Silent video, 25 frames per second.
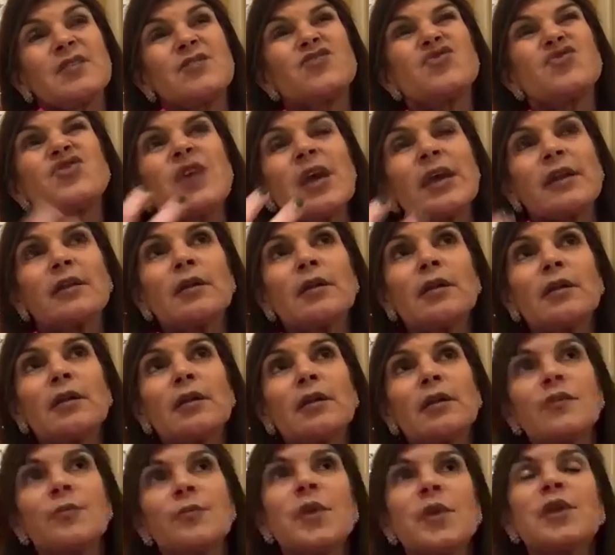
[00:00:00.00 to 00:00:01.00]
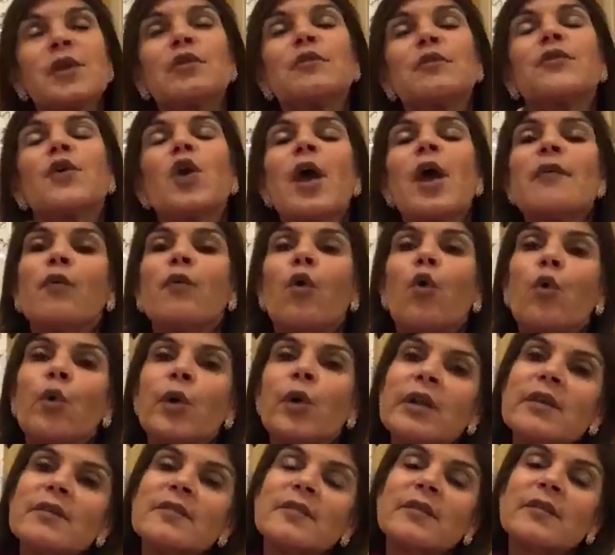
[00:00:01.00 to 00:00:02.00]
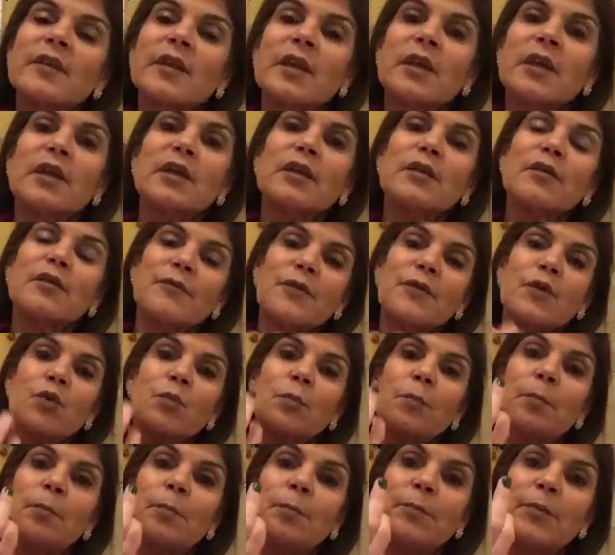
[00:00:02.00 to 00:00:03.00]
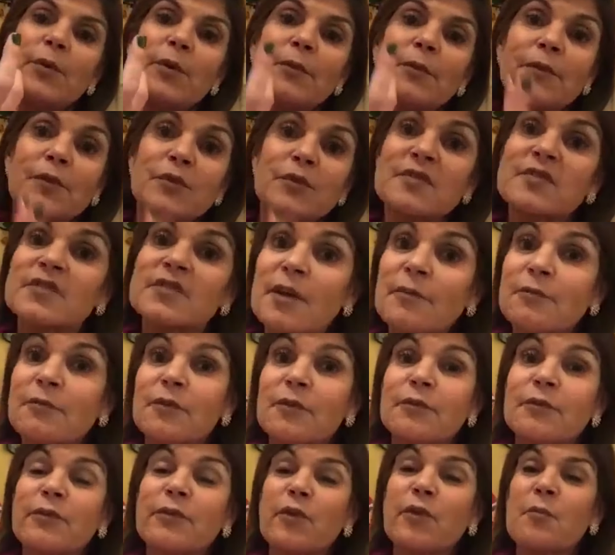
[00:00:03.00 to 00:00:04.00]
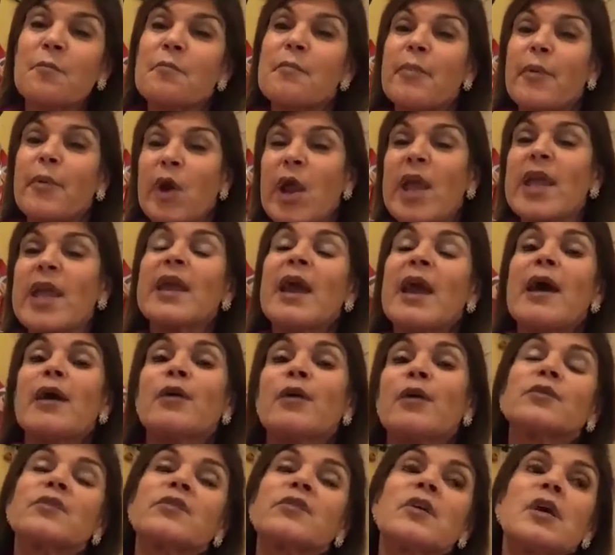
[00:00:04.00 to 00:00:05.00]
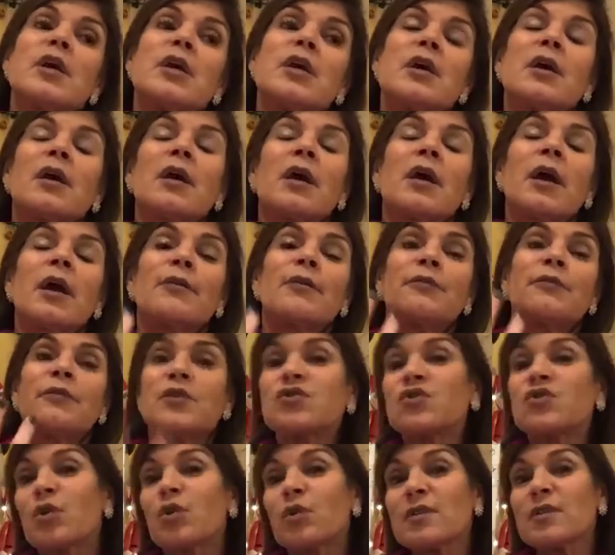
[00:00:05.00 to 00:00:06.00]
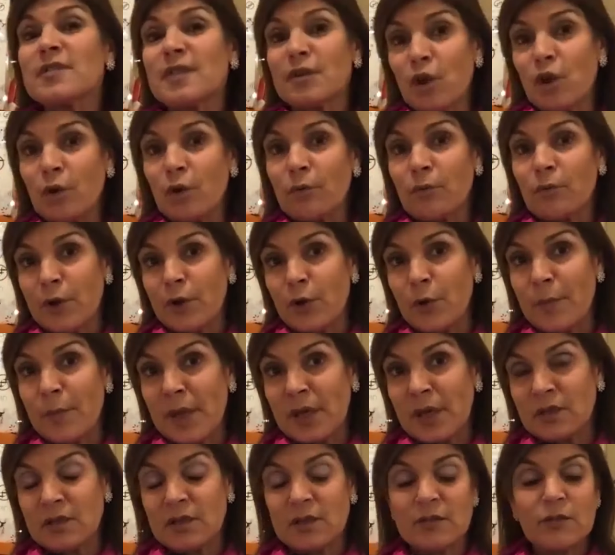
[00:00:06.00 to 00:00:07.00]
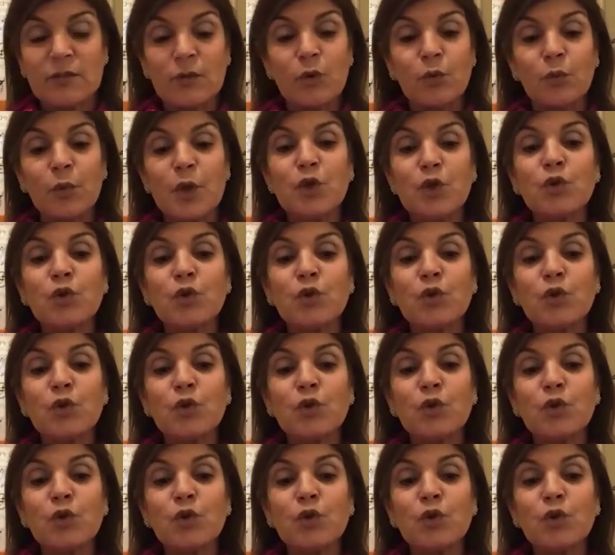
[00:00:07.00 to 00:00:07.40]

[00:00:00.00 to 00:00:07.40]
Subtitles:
Generally speaking, if you have oily skin, if you suffer from breakouts, fish oils are not recommended. So we